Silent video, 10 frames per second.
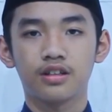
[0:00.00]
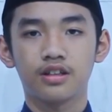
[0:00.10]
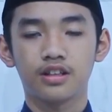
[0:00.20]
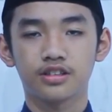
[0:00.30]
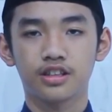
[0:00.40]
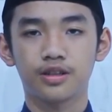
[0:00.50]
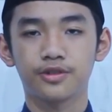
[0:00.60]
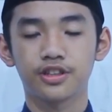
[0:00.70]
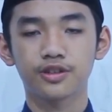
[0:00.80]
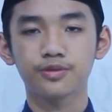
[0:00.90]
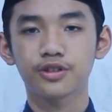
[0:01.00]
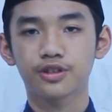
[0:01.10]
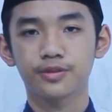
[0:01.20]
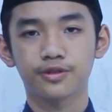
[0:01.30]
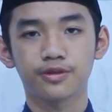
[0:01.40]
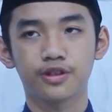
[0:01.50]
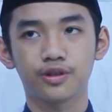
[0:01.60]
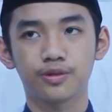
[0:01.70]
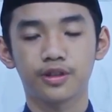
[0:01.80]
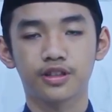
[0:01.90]
Assalamualaikum warahmatullahi
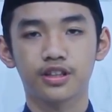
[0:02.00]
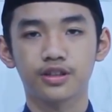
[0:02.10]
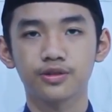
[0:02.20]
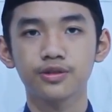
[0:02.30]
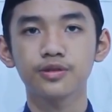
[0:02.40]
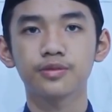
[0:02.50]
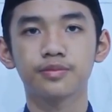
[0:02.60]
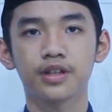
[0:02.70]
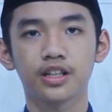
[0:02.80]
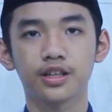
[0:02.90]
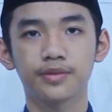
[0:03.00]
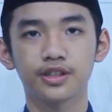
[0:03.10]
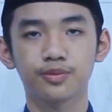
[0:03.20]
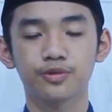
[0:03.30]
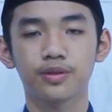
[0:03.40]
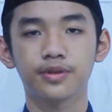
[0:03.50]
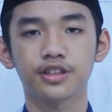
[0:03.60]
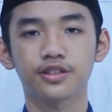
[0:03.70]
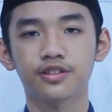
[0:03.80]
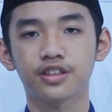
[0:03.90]
wabarakatuh. My name is Muhammad
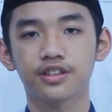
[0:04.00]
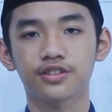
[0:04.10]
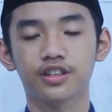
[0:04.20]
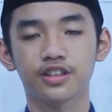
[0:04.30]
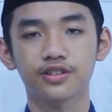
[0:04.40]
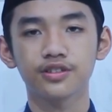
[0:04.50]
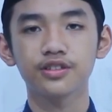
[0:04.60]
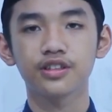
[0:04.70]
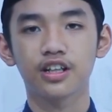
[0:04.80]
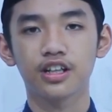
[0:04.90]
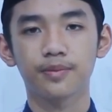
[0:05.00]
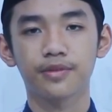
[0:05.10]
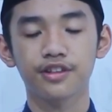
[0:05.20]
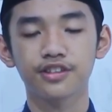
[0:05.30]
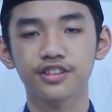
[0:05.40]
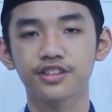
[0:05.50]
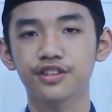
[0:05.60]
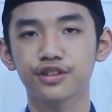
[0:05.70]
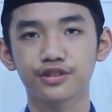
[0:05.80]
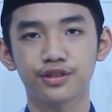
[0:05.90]
Harun Yahya Sukarno. I am 13
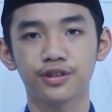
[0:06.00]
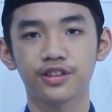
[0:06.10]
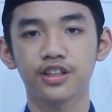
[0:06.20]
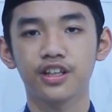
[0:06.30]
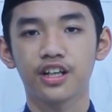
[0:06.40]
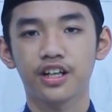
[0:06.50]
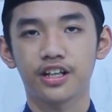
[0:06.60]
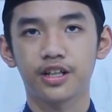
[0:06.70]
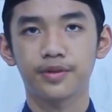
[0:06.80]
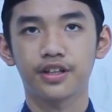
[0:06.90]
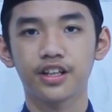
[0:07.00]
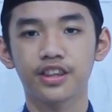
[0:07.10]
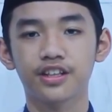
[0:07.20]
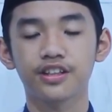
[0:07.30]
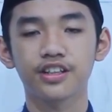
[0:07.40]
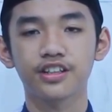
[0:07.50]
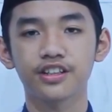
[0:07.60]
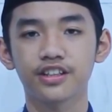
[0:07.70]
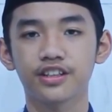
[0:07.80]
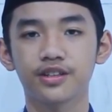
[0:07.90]
years old and I'm an 8th
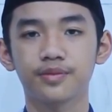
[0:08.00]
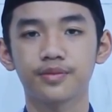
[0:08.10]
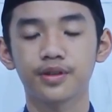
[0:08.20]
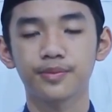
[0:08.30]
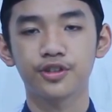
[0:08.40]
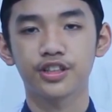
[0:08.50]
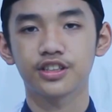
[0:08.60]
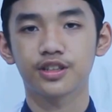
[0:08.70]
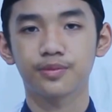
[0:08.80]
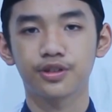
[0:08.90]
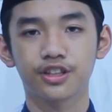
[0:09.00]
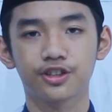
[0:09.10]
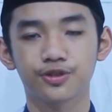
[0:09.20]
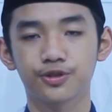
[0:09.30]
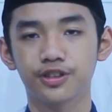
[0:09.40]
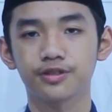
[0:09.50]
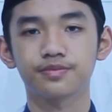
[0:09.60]
grader in Ibnu Hajar boarding school.